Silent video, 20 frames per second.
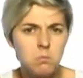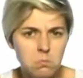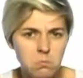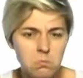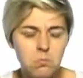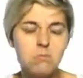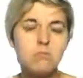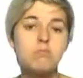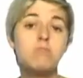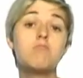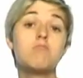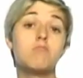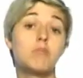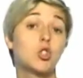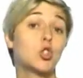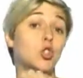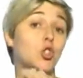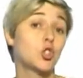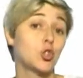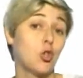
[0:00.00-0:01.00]
First,
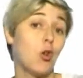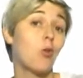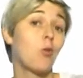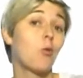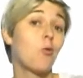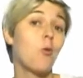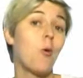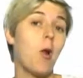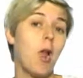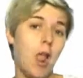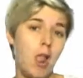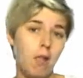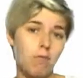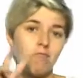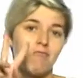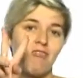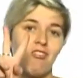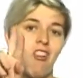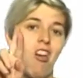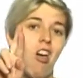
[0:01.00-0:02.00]
I would like to
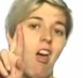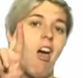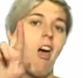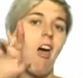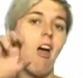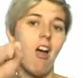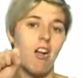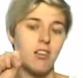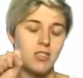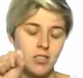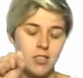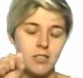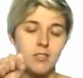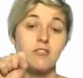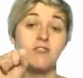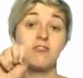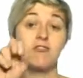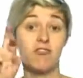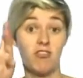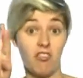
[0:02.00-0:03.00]
present Elysion.
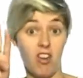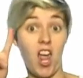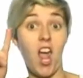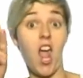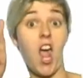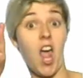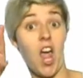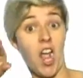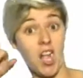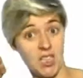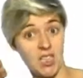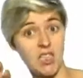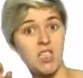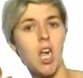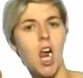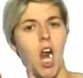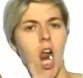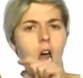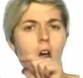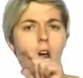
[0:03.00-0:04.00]
It
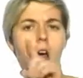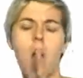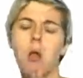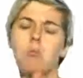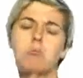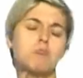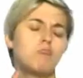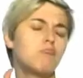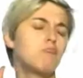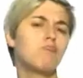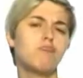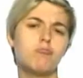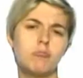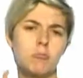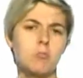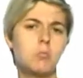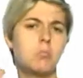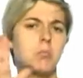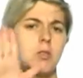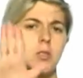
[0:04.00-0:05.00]
is both a
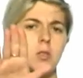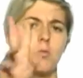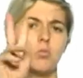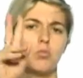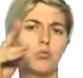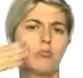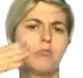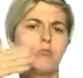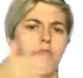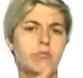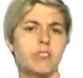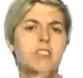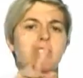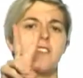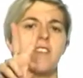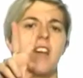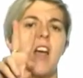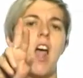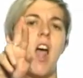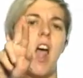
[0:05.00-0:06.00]
VRS
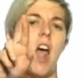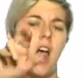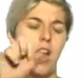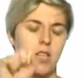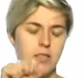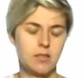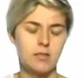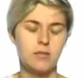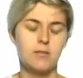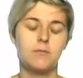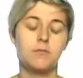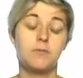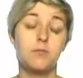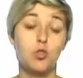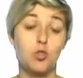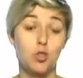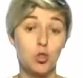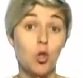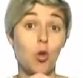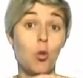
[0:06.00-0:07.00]
and a
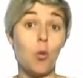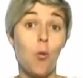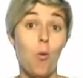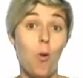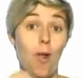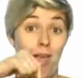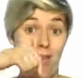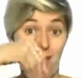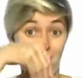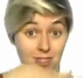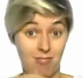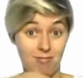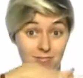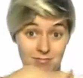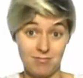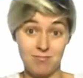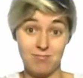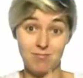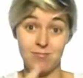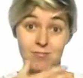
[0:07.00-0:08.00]
VRI center.
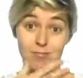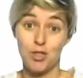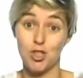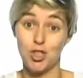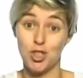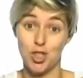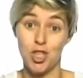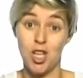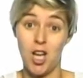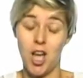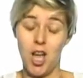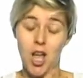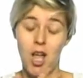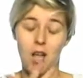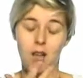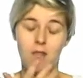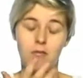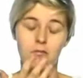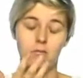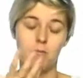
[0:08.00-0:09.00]
But for
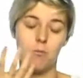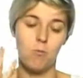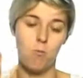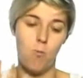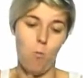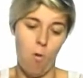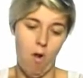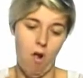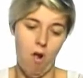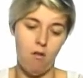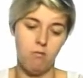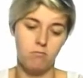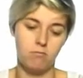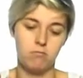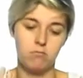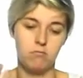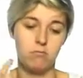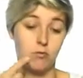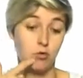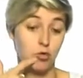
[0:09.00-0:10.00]
today, I will
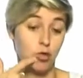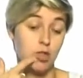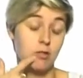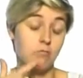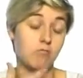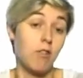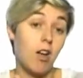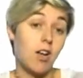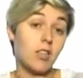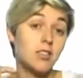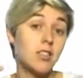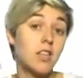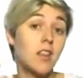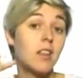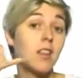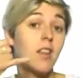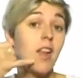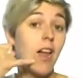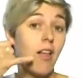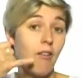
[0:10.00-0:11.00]
be focusing
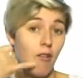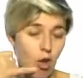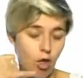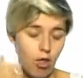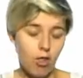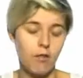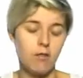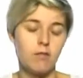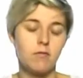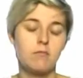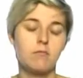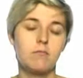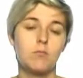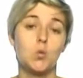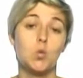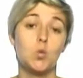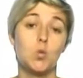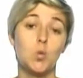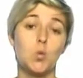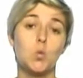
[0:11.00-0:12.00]
on
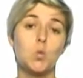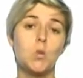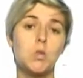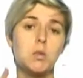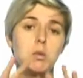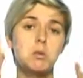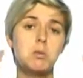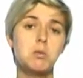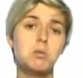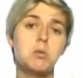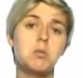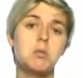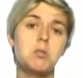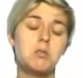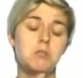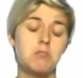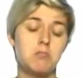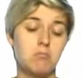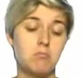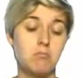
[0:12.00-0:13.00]
VRS,
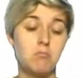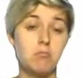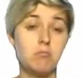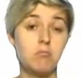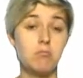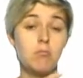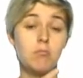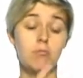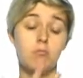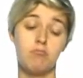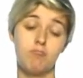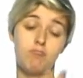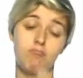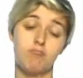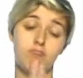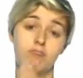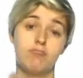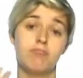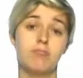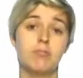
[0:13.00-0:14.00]
which is
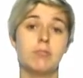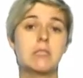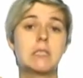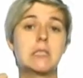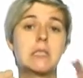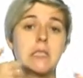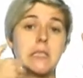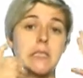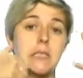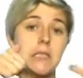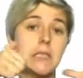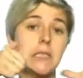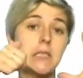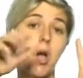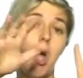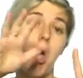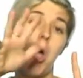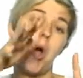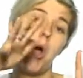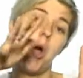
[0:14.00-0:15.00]
the accessible
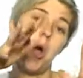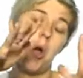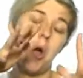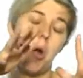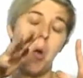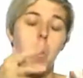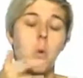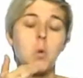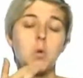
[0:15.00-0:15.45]
telephony.